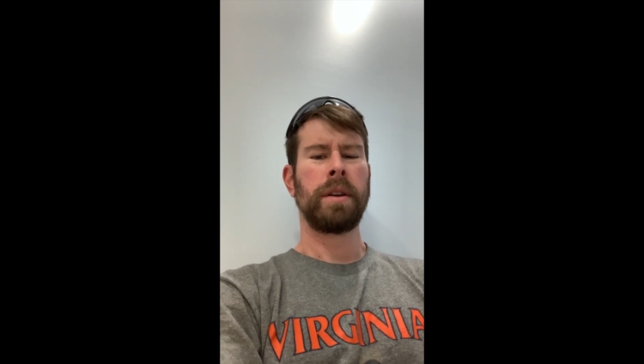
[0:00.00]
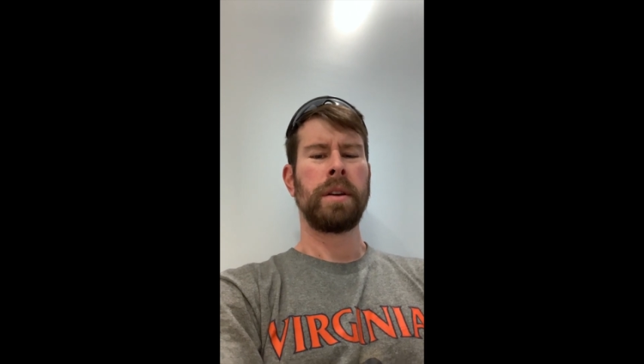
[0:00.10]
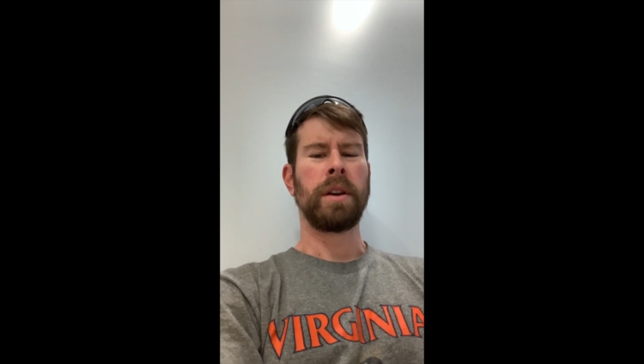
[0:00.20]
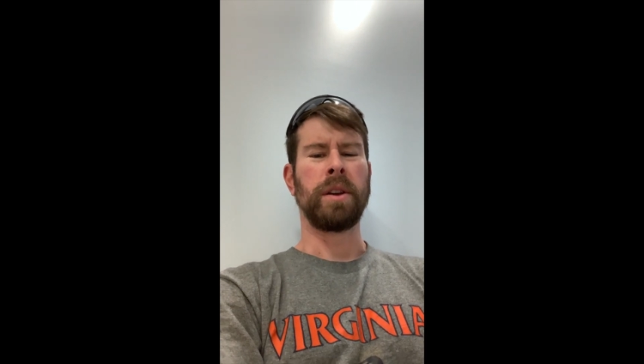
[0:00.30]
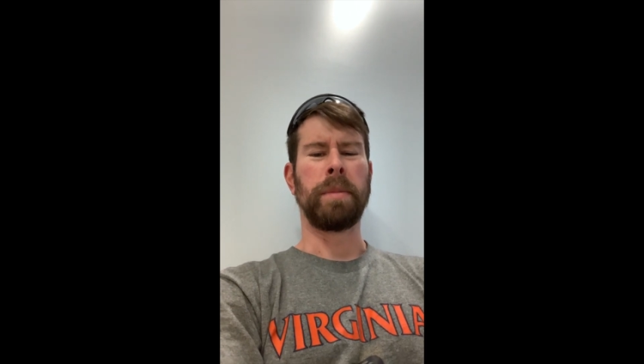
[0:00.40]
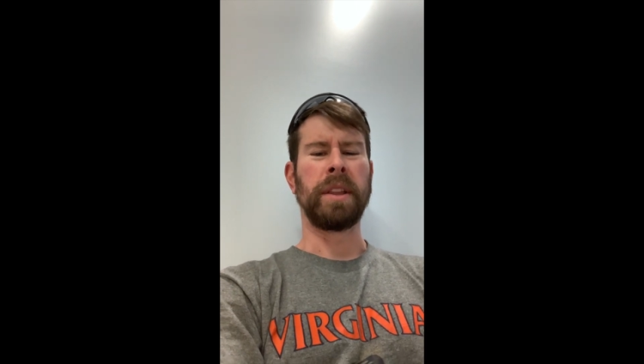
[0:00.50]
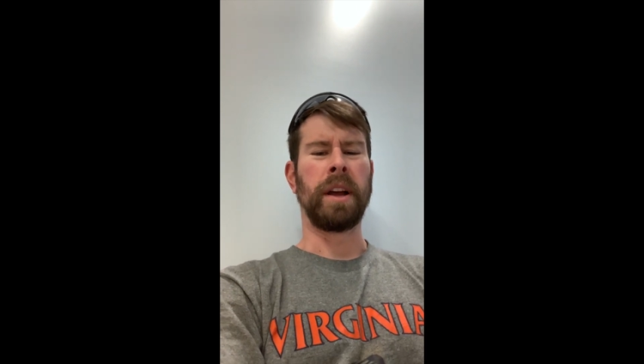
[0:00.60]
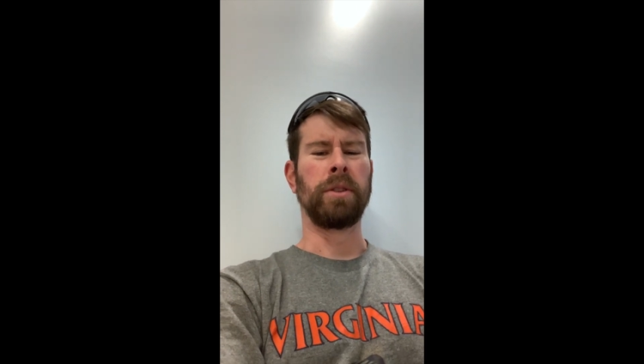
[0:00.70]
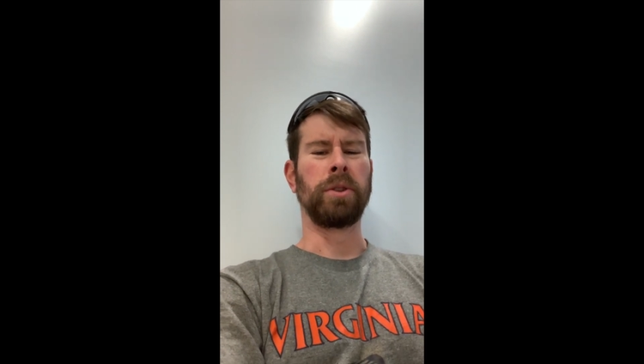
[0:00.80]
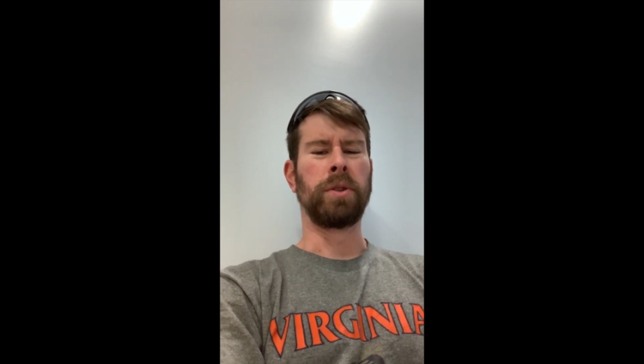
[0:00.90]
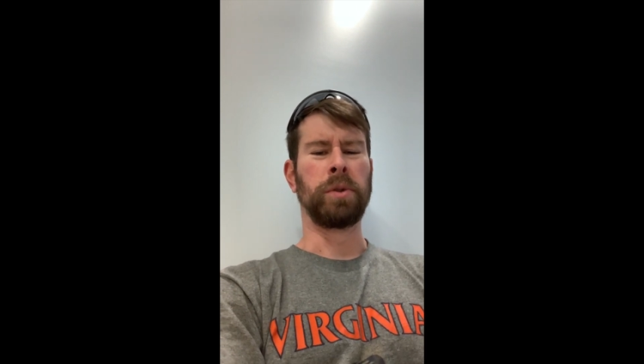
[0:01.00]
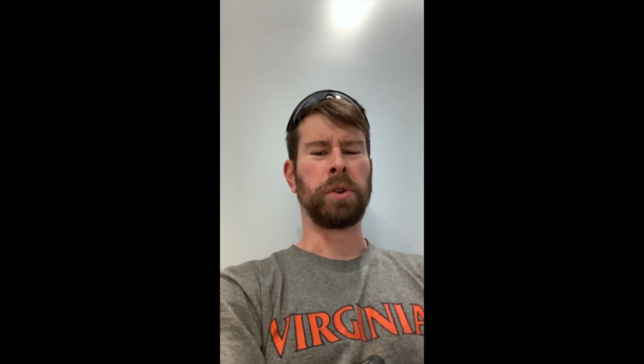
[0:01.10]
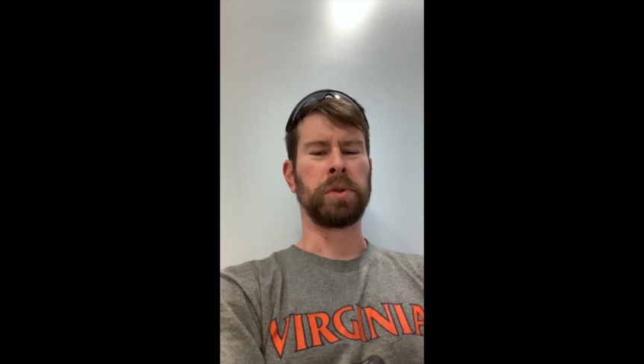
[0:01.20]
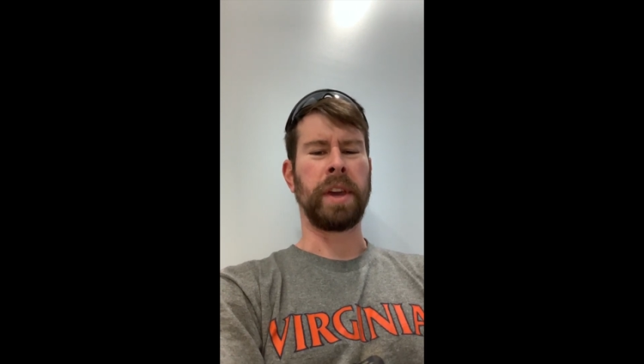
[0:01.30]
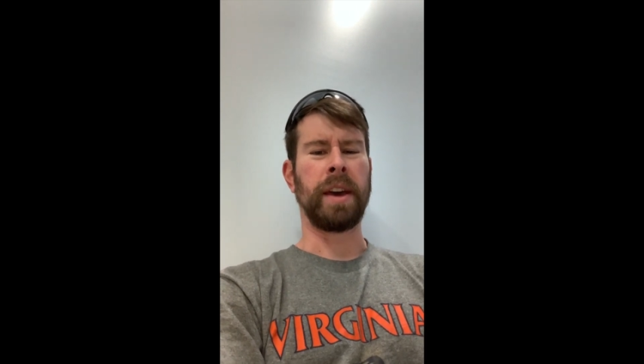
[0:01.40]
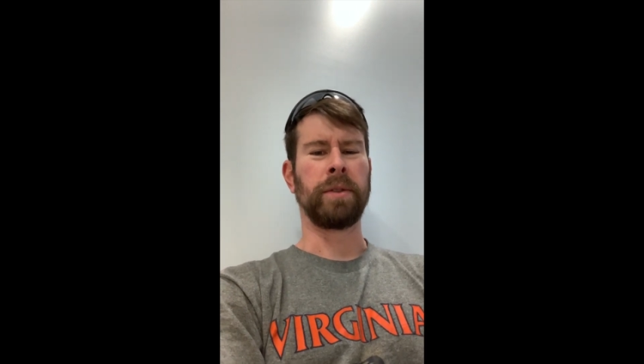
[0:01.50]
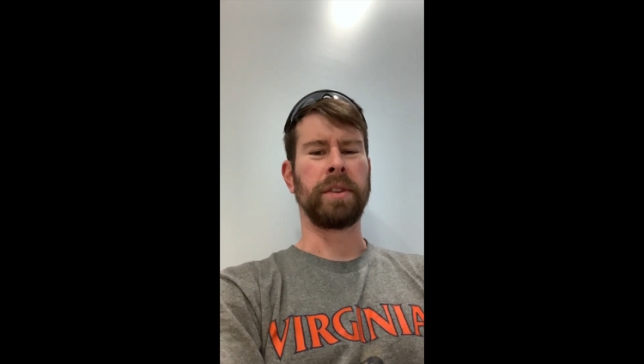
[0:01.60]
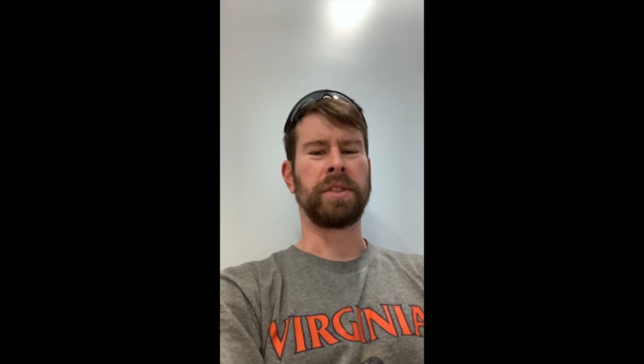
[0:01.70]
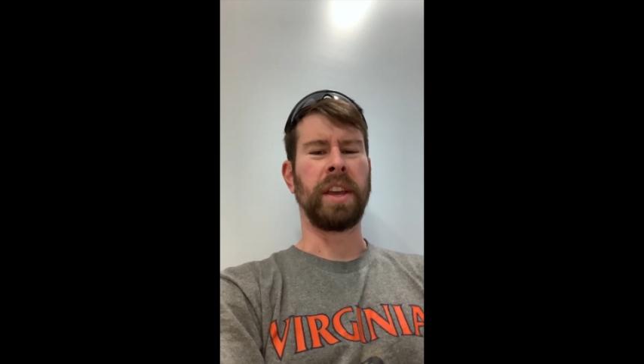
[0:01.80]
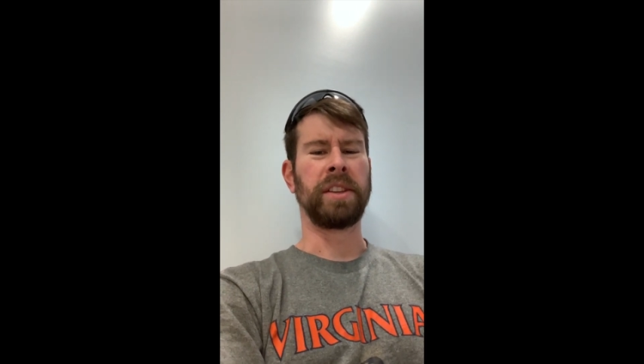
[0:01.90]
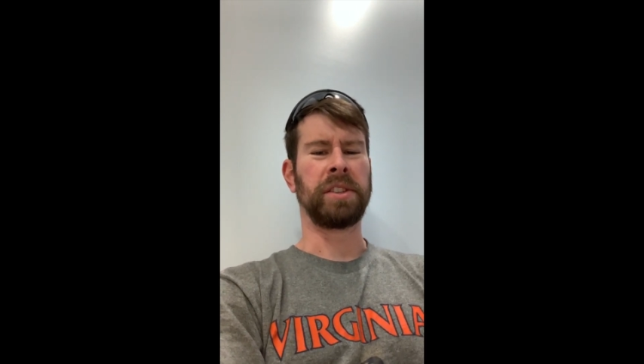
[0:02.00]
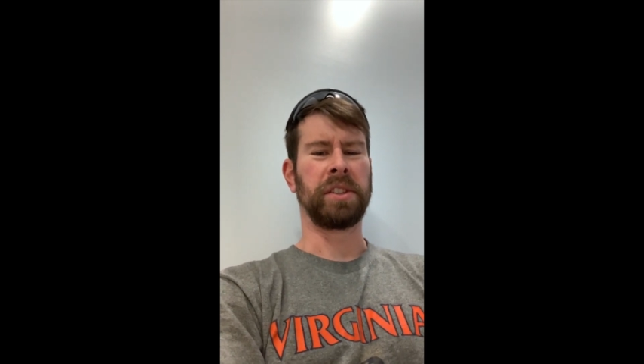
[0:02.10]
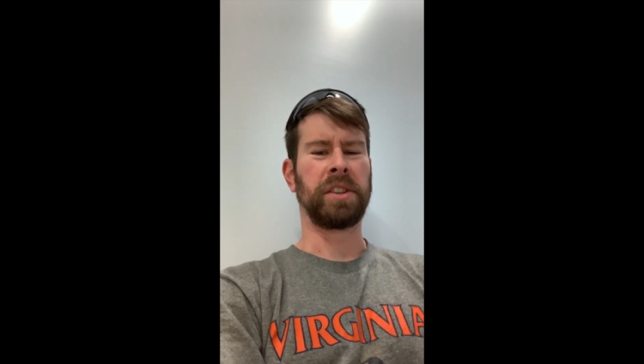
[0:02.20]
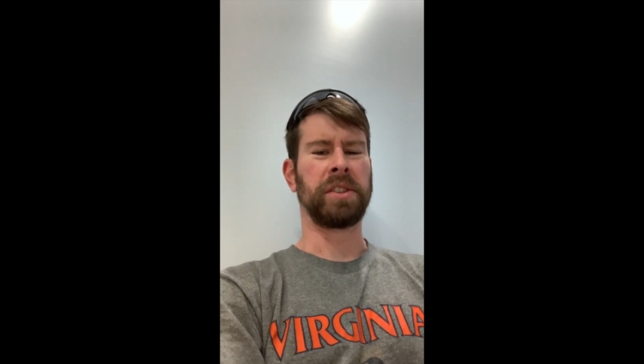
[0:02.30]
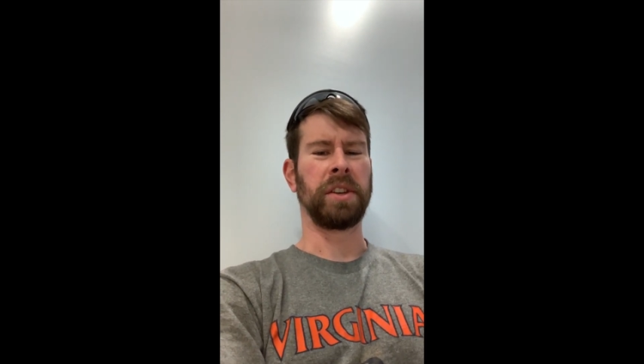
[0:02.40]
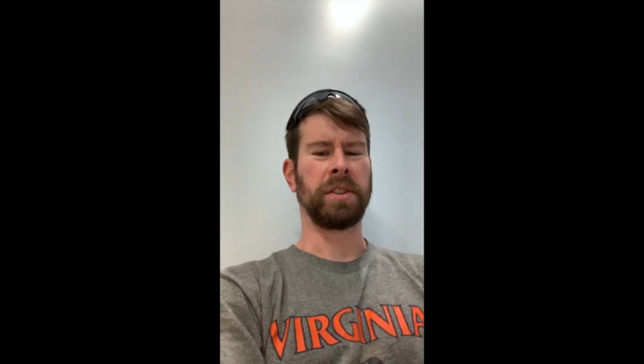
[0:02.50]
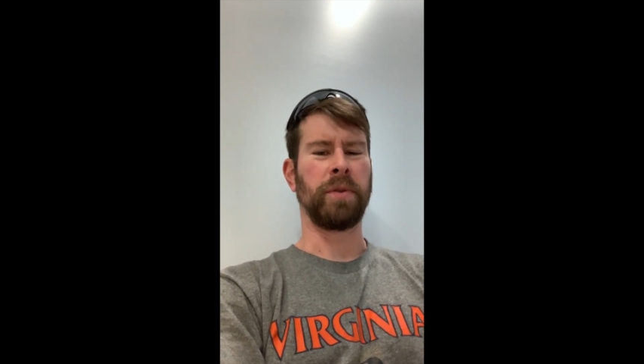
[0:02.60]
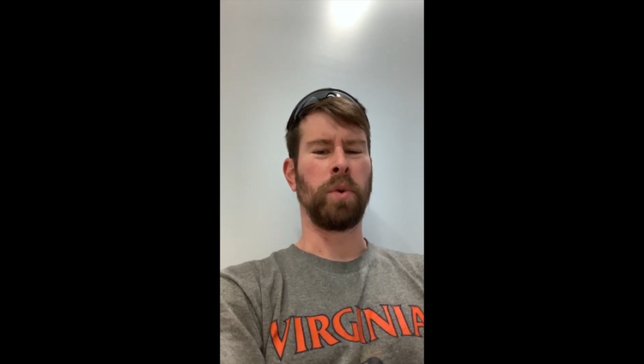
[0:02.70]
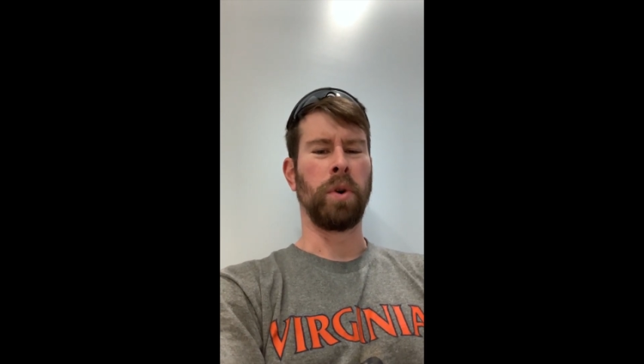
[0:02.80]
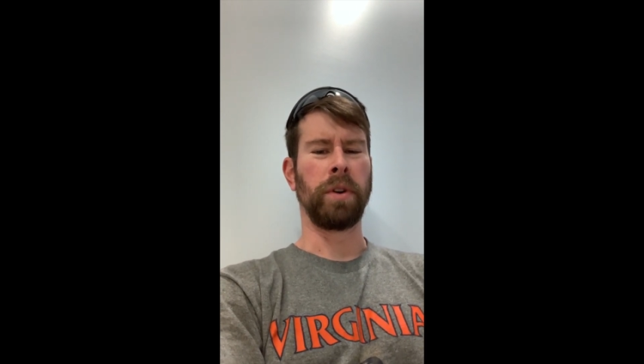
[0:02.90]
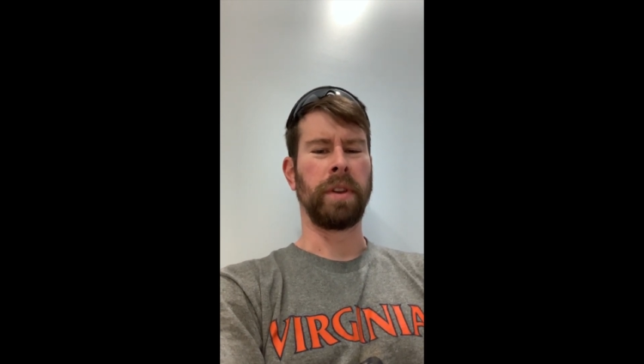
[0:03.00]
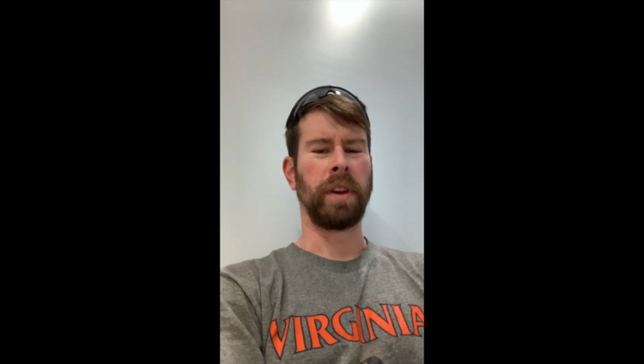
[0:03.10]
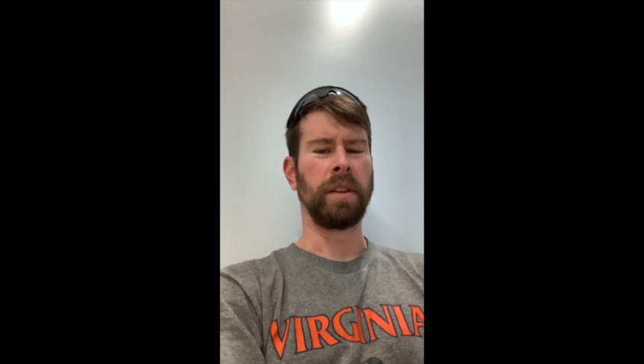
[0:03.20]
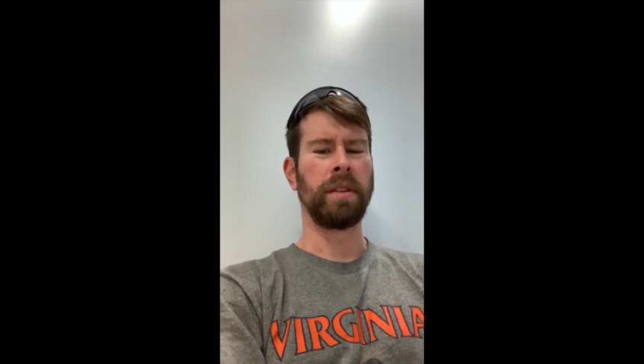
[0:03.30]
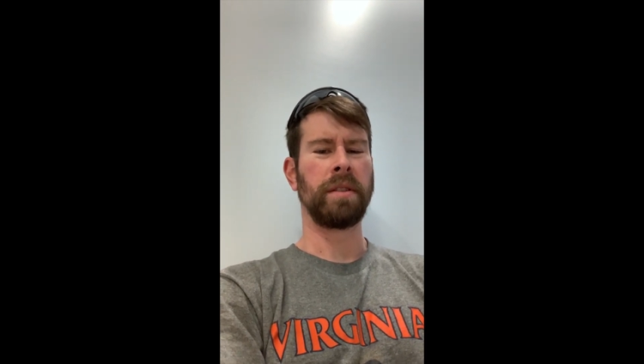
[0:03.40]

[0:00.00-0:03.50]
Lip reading: I think by Donald Lattuso's count, it's day 66 of quarantine.